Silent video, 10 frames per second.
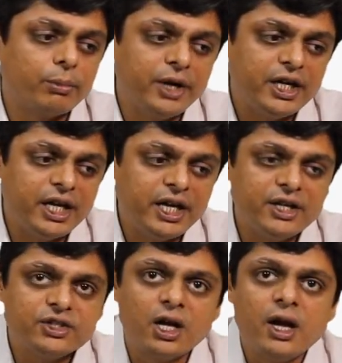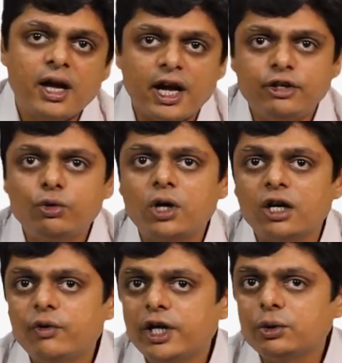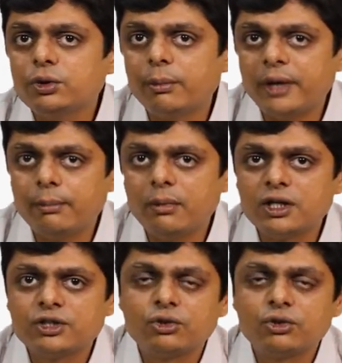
meetings, and you convey to the members.